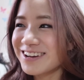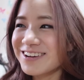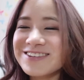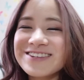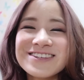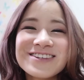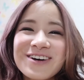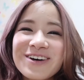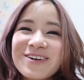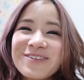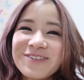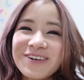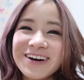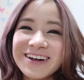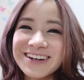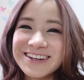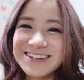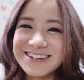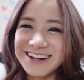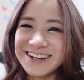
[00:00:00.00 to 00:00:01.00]
So it's so
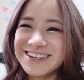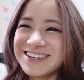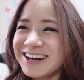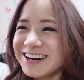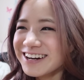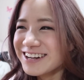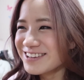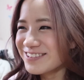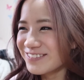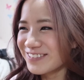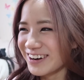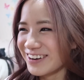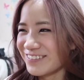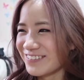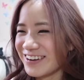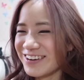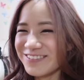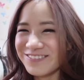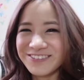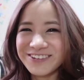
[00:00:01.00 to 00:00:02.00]
funny. So like, Sunny's
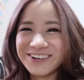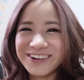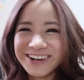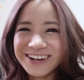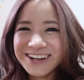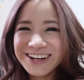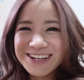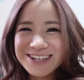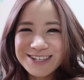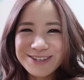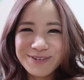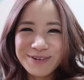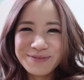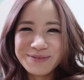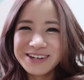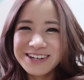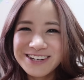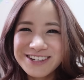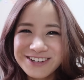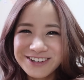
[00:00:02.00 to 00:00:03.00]
boyfriend bought
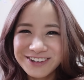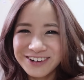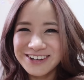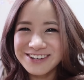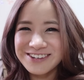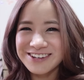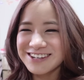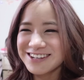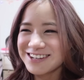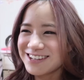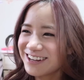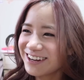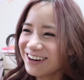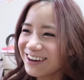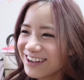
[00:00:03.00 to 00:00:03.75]
swimming shorts because it's like,